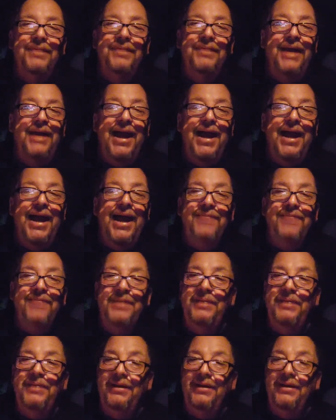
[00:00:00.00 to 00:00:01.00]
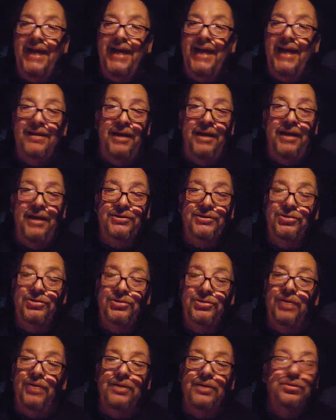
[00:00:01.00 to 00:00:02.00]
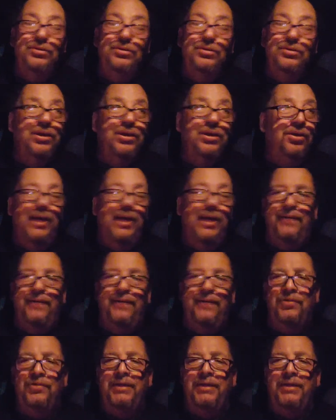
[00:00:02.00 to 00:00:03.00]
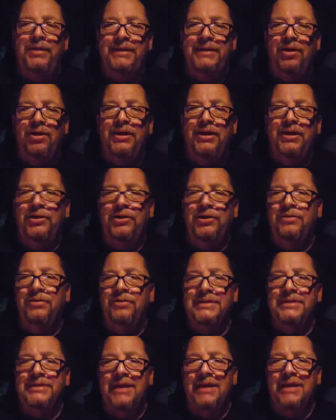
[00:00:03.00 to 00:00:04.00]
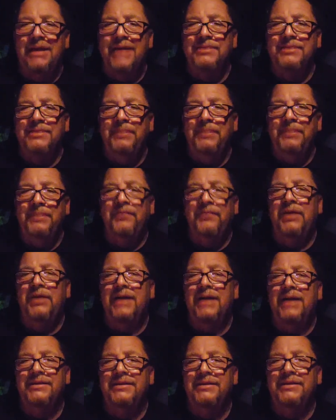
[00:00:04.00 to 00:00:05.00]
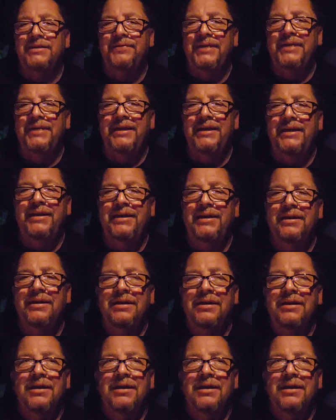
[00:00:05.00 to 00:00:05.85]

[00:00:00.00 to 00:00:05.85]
And maybe a ley line too. I don't know. I have no idea. All I know is lots of Bigfoot activity,